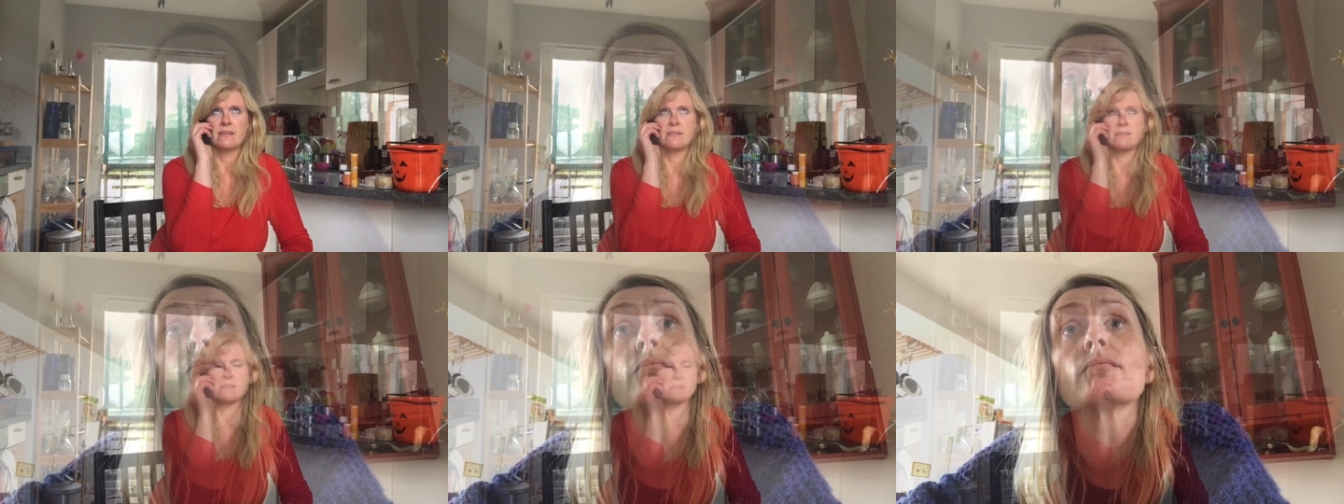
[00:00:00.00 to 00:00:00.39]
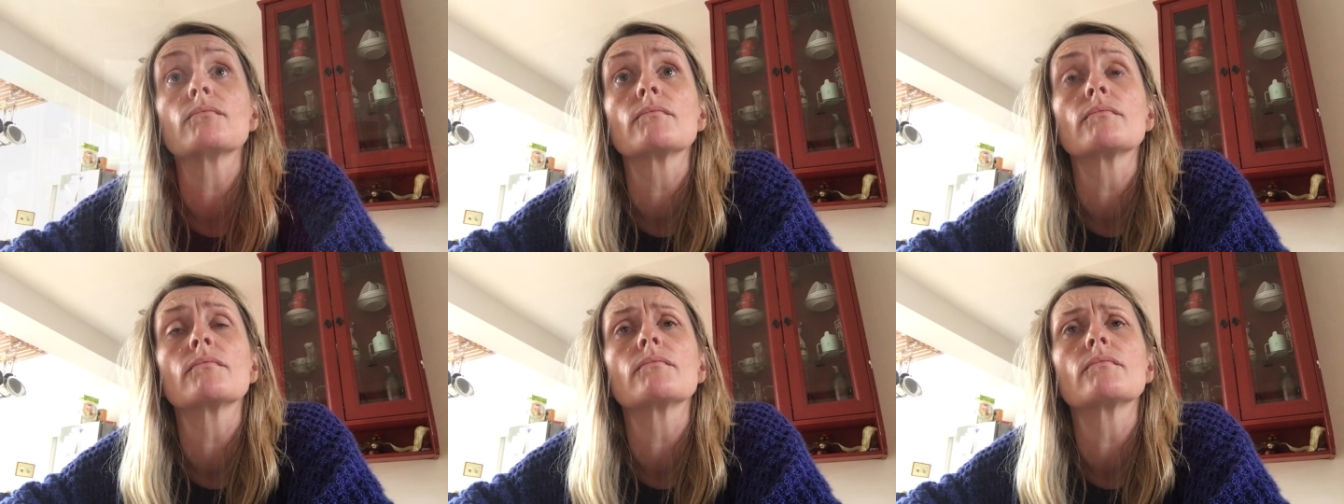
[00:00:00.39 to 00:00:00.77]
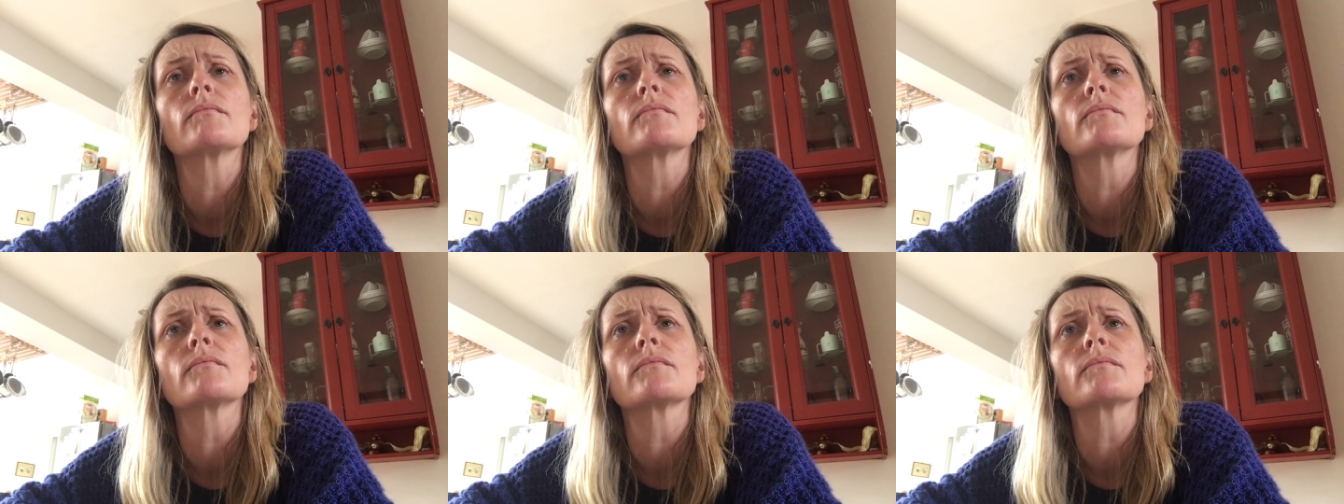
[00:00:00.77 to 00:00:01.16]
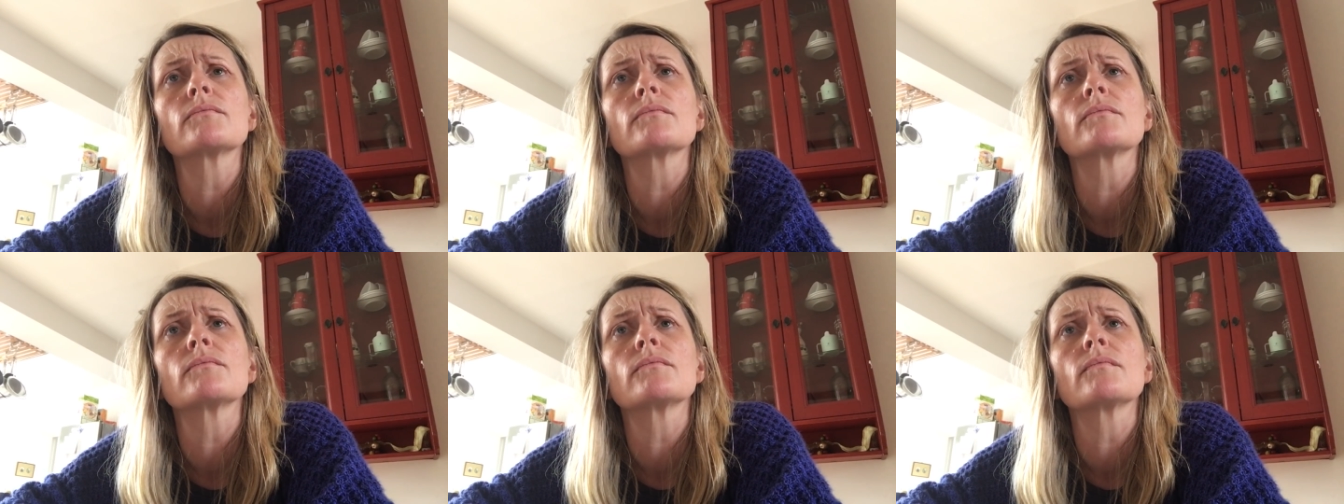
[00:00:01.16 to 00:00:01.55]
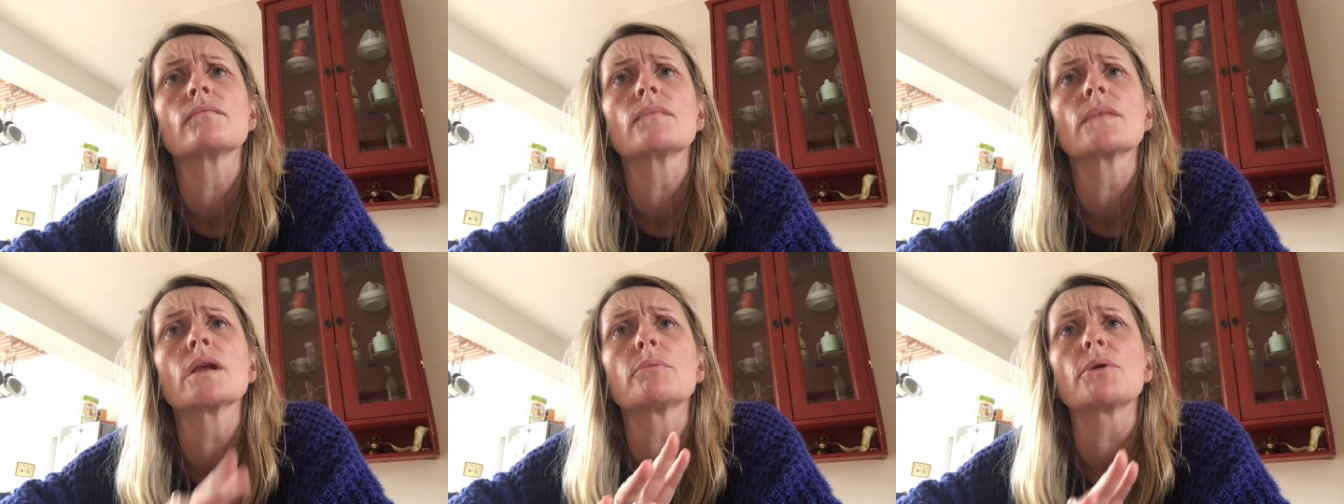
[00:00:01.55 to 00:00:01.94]
Mum, what does perpetrator
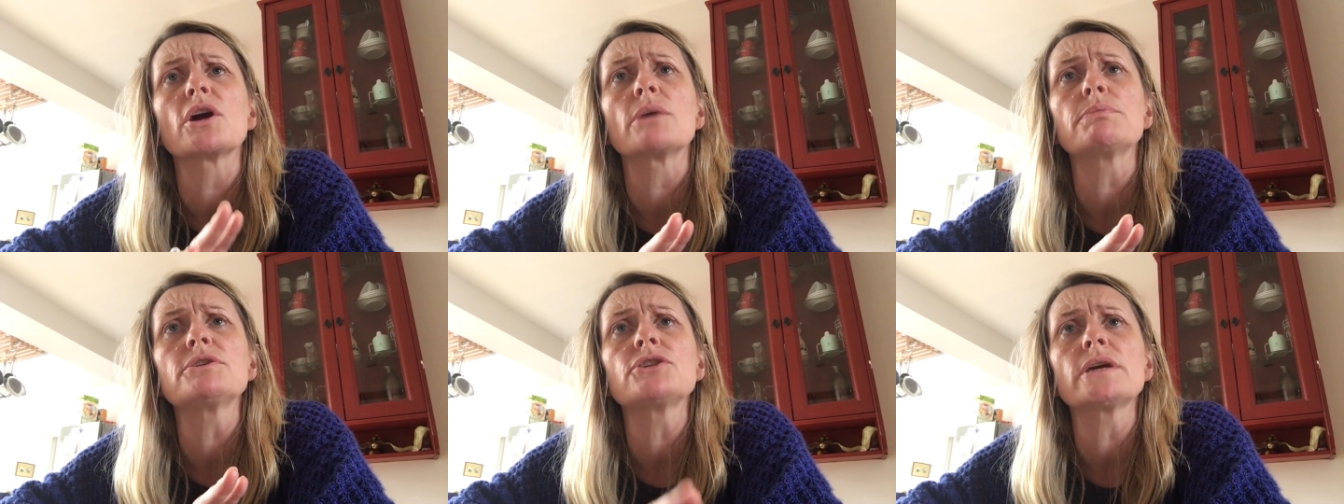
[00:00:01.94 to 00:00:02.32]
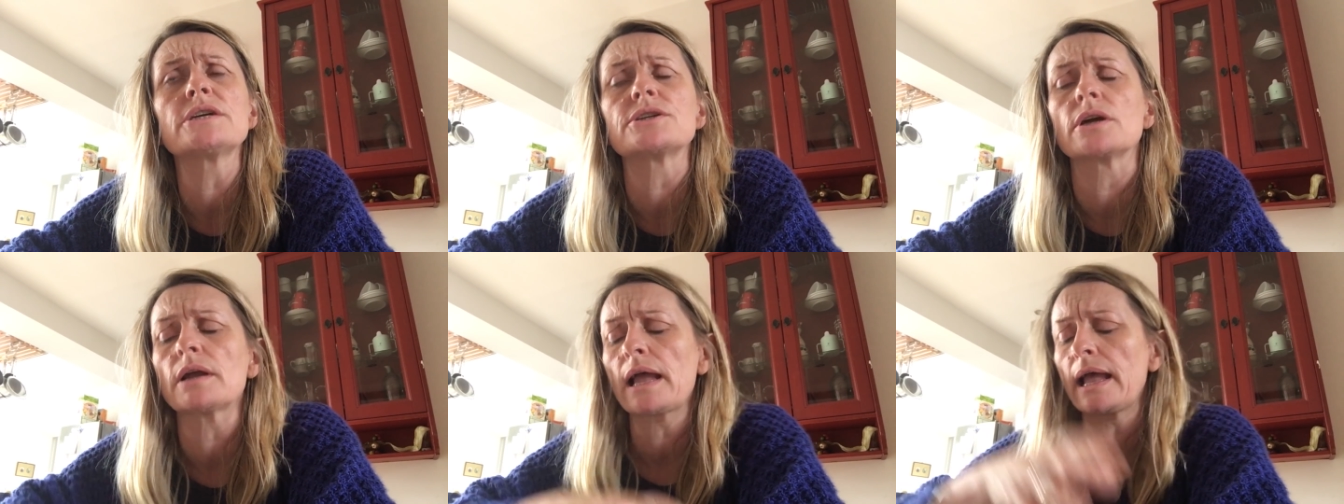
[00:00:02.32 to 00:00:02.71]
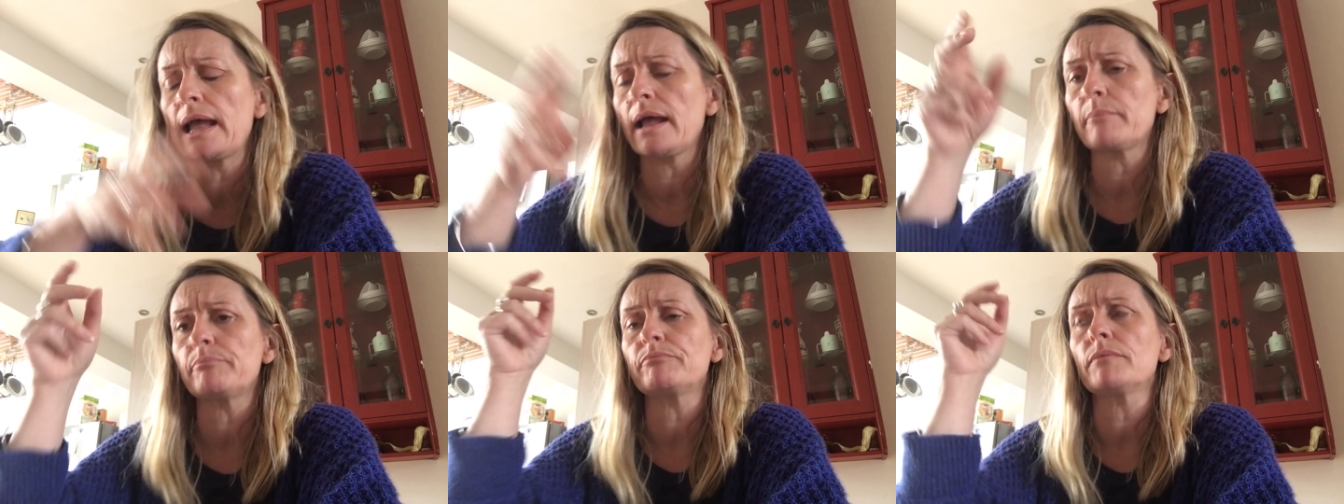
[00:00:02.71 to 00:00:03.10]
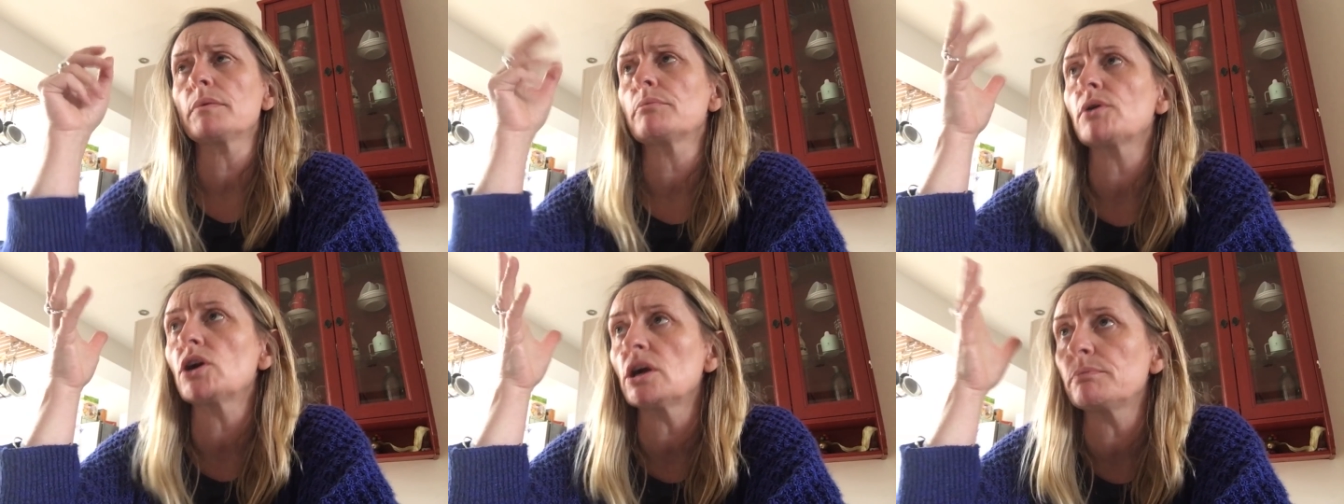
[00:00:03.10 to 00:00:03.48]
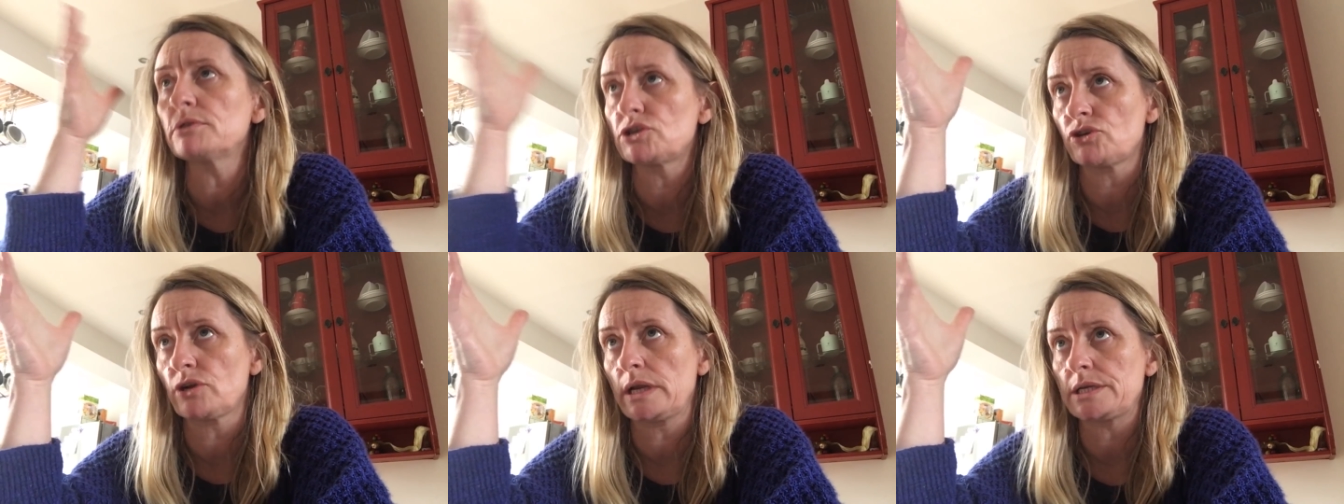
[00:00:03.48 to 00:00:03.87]
mean? Perpetrator. Um,
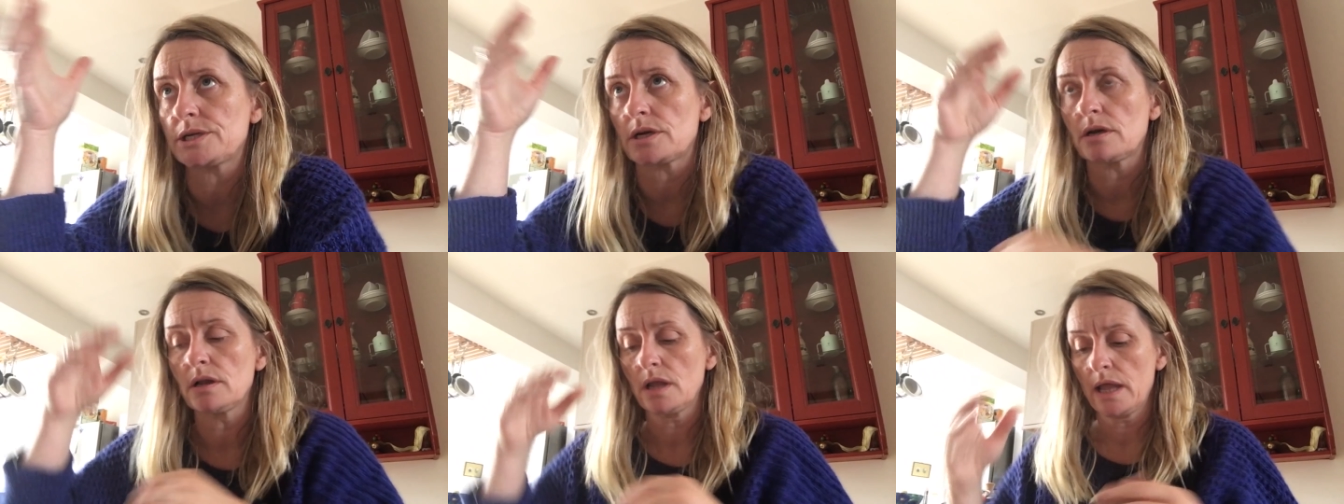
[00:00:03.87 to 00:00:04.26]
perpetrator.